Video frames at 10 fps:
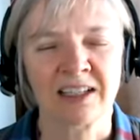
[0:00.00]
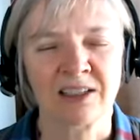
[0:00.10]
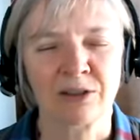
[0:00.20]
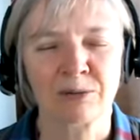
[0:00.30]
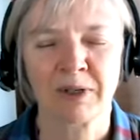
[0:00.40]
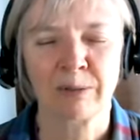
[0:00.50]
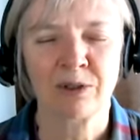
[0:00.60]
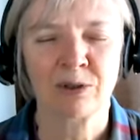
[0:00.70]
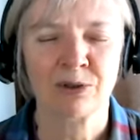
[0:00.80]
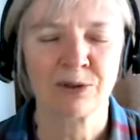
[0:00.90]
and
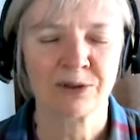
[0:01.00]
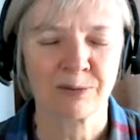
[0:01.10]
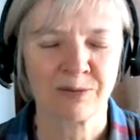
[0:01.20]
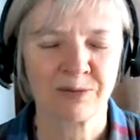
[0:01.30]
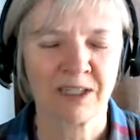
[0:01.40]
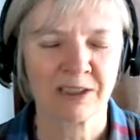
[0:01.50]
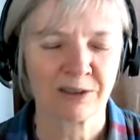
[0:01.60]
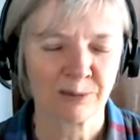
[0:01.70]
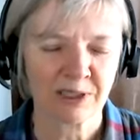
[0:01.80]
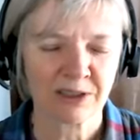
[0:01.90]
maybe you take
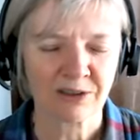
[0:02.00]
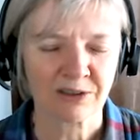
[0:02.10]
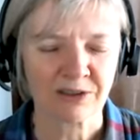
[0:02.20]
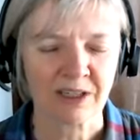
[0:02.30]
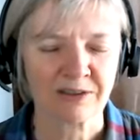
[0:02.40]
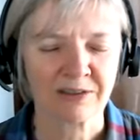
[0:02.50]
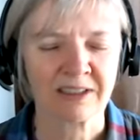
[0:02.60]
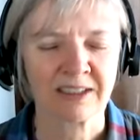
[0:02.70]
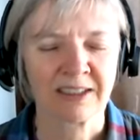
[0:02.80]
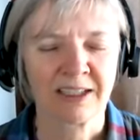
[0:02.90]
some pictures of
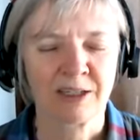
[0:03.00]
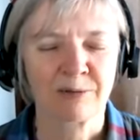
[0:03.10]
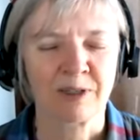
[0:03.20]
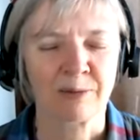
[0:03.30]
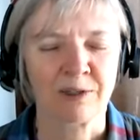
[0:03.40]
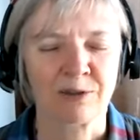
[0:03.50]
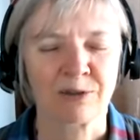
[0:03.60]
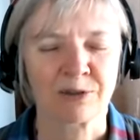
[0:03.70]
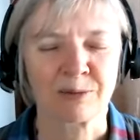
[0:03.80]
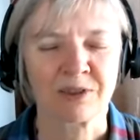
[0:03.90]
it, maybe you
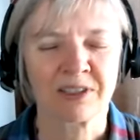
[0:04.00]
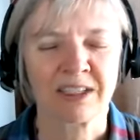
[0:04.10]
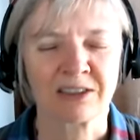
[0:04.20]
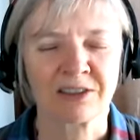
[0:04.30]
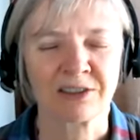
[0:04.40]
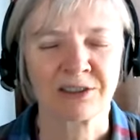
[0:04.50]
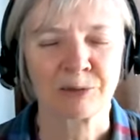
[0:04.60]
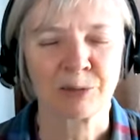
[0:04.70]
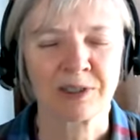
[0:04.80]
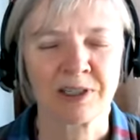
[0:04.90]
do some sketches
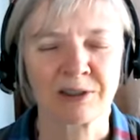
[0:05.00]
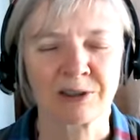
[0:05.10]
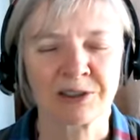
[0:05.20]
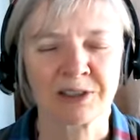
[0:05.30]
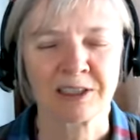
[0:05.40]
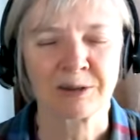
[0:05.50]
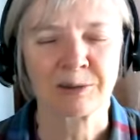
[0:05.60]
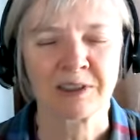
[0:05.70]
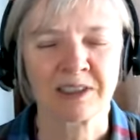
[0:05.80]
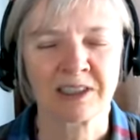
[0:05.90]
and pull out your
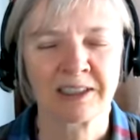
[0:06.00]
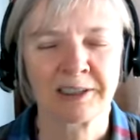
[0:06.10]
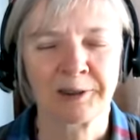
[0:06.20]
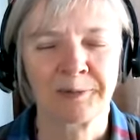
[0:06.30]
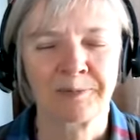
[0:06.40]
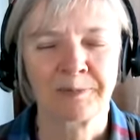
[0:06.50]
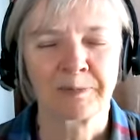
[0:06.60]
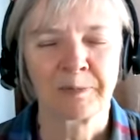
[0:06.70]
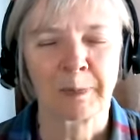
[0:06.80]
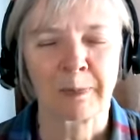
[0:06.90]
sketchbook
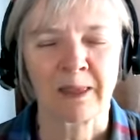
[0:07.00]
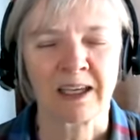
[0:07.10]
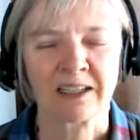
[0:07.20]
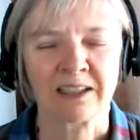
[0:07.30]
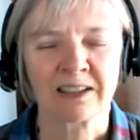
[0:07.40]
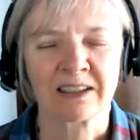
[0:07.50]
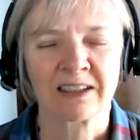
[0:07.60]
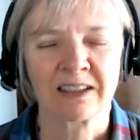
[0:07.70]
and